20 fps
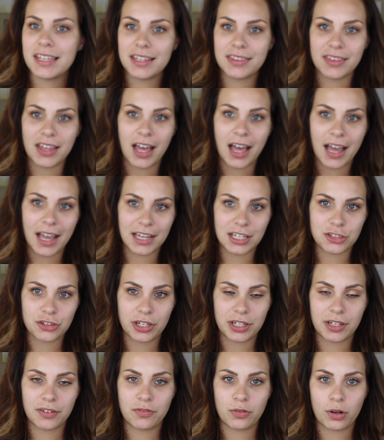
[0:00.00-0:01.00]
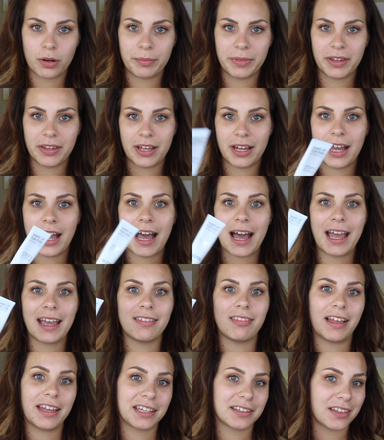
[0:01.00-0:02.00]
in the hydrating formula.
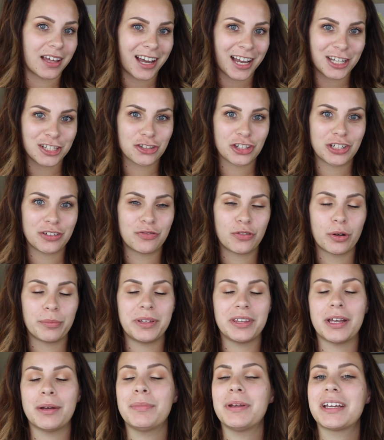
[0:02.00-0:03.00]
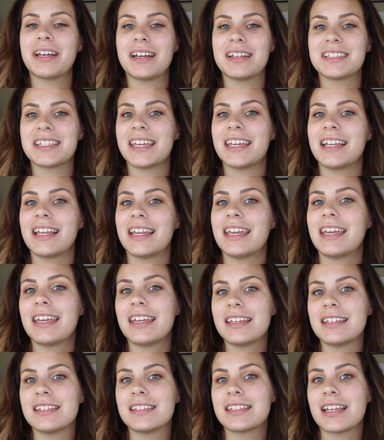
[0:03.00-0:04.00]
I like the hydrating formula because it
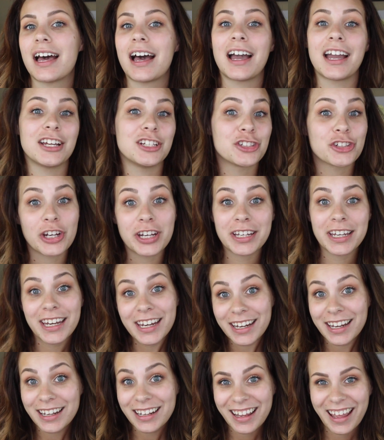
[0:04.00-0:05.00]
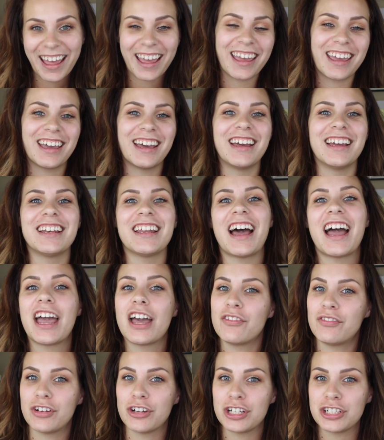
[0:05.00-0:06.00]
is hydrating, and I
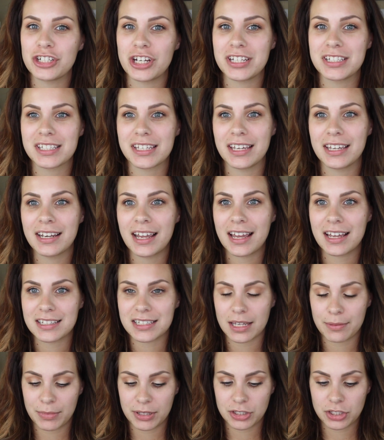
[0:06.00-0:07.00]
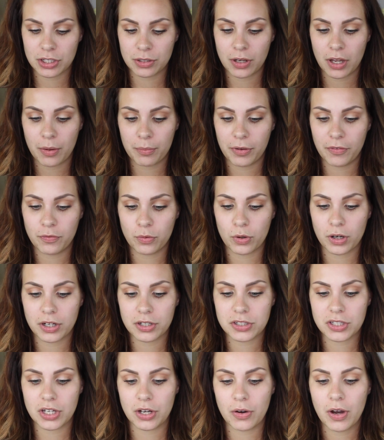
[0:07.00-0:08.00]
have very dry skin, as I mentioned
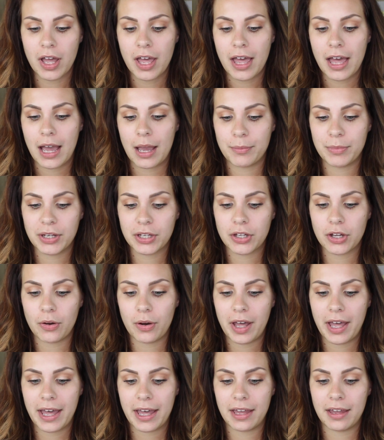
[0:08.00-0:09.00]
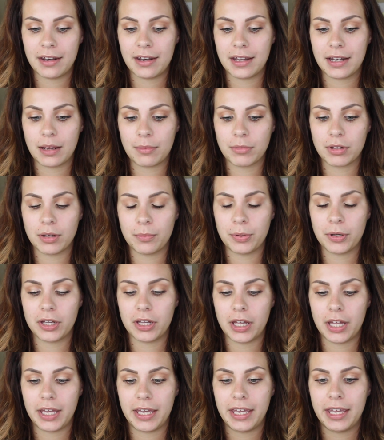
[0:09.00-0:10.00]
before. So I'm gonna go ahead and I'm gonna put
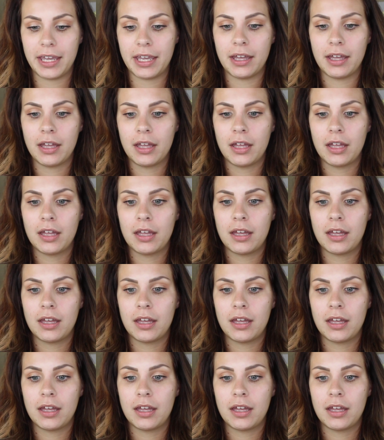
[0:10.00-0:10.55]
a